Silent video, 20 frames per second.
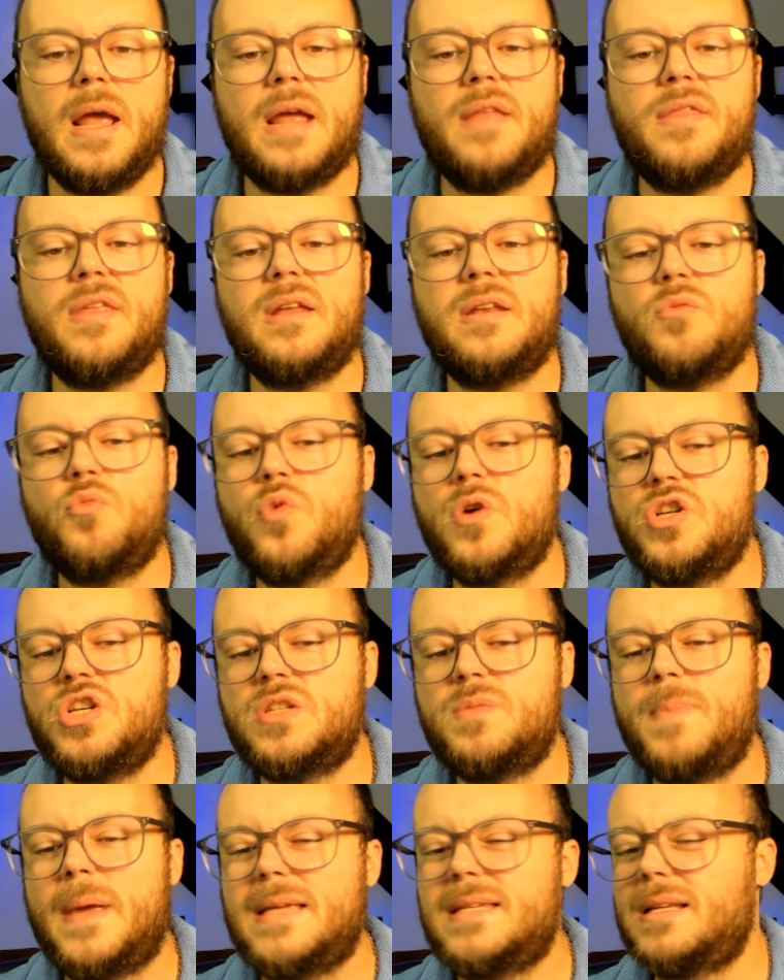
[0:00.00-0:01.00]
And then we're
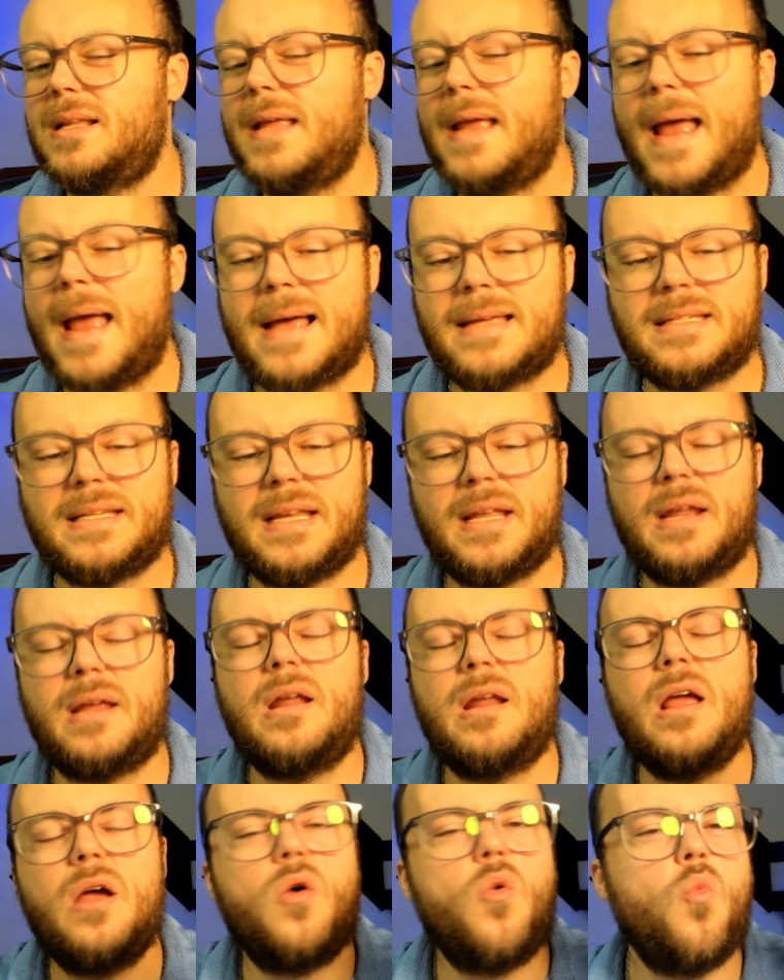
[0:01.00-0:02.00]
just basically asking
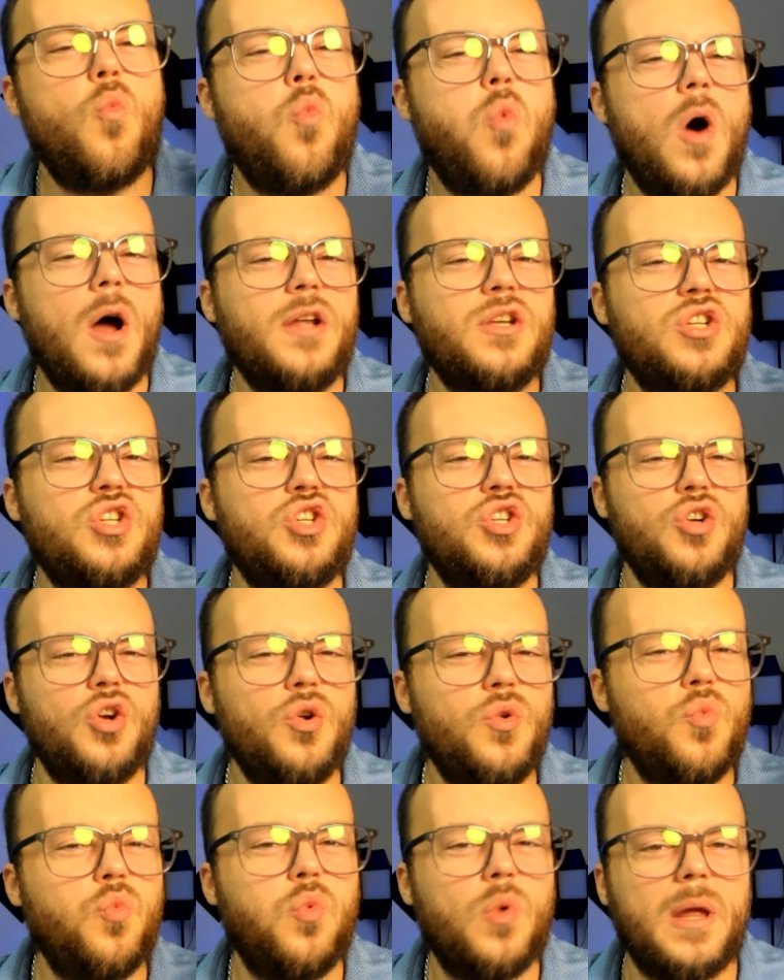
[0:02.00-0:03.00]
it, what
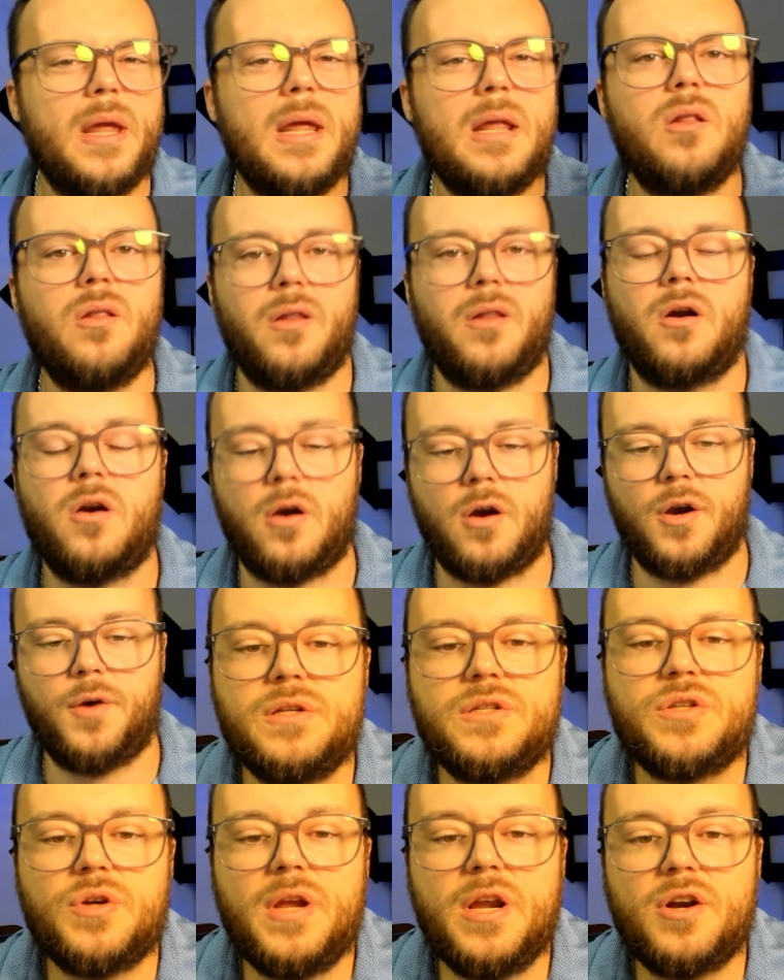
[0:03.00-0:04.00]
should we learn?
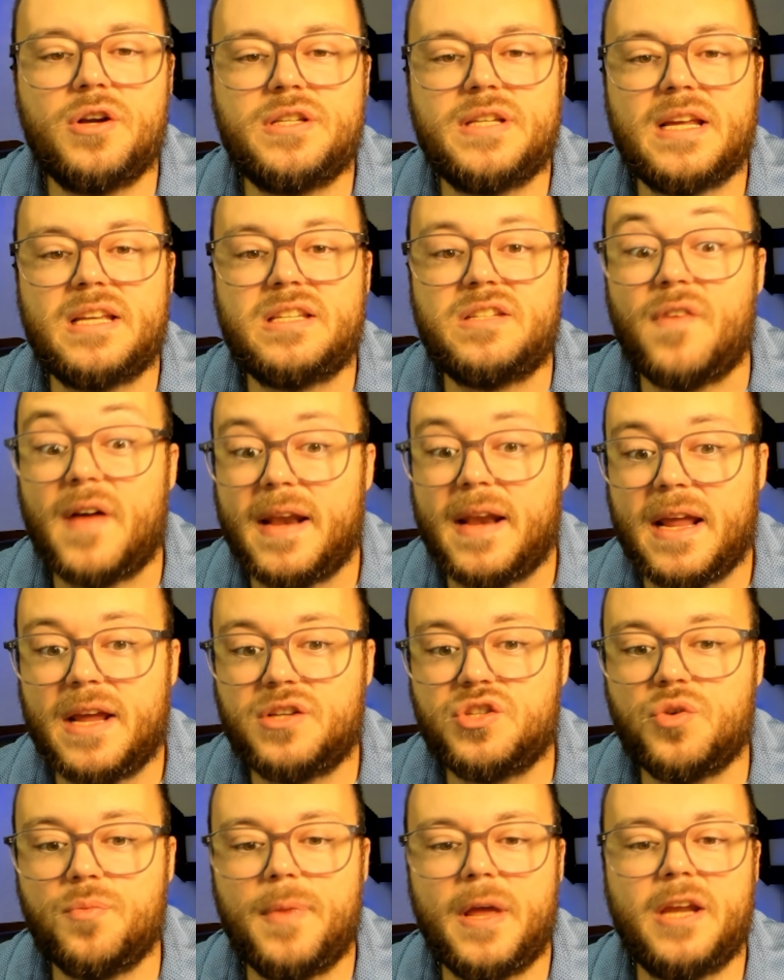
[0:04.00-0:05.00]
So here it says
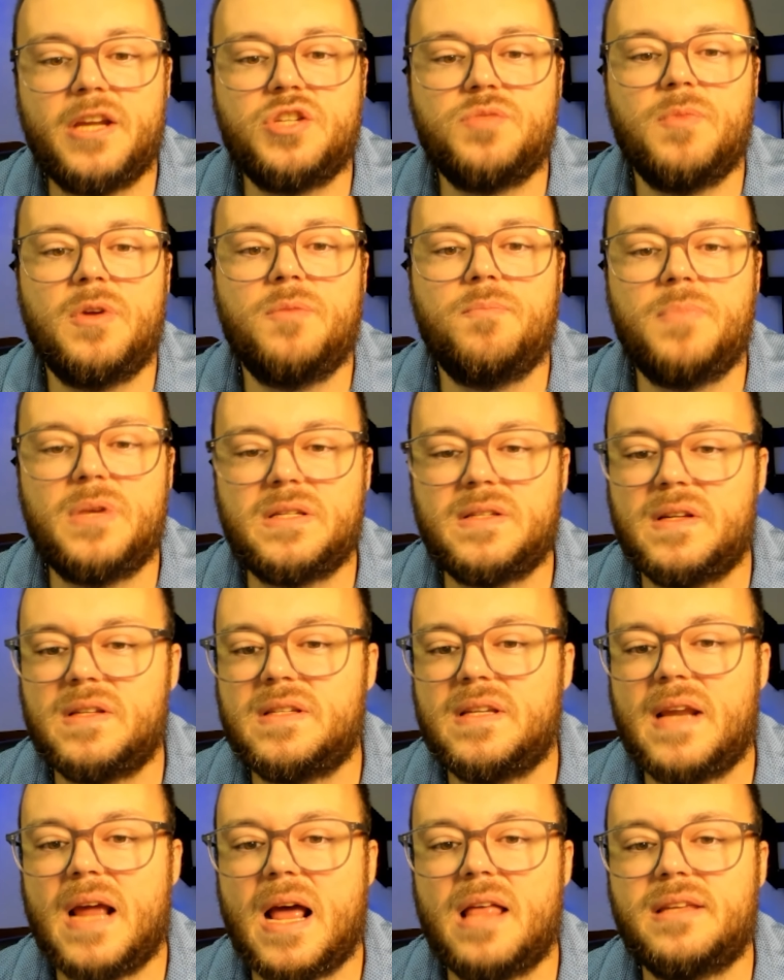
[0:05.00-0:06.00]
financial management,
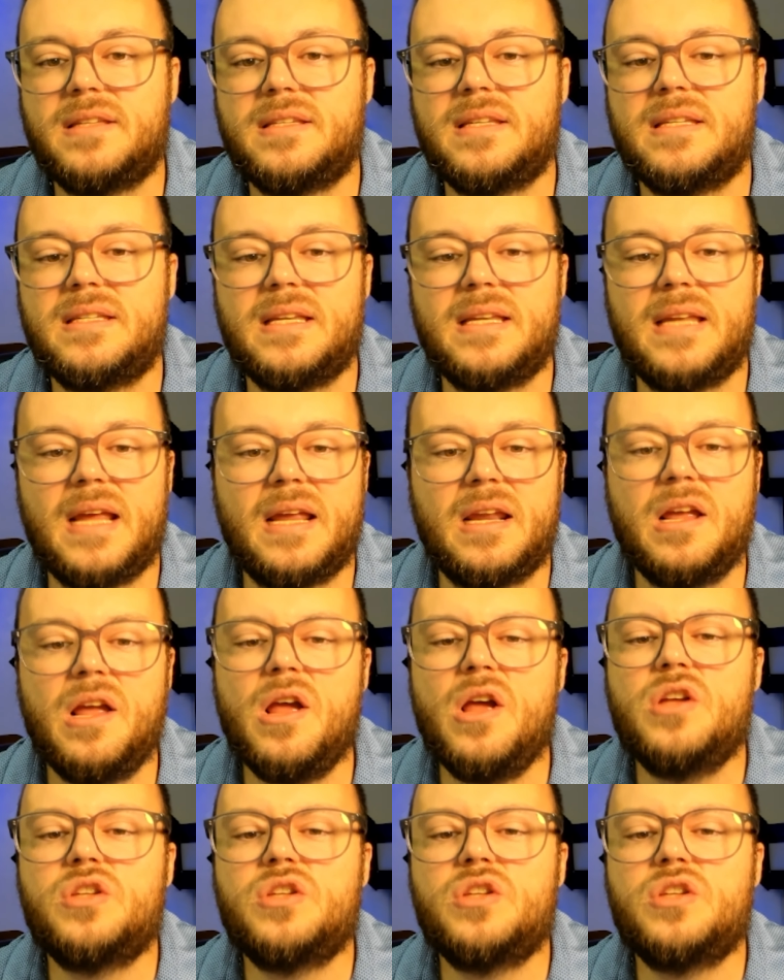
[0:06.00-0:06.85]
business analysis, and data.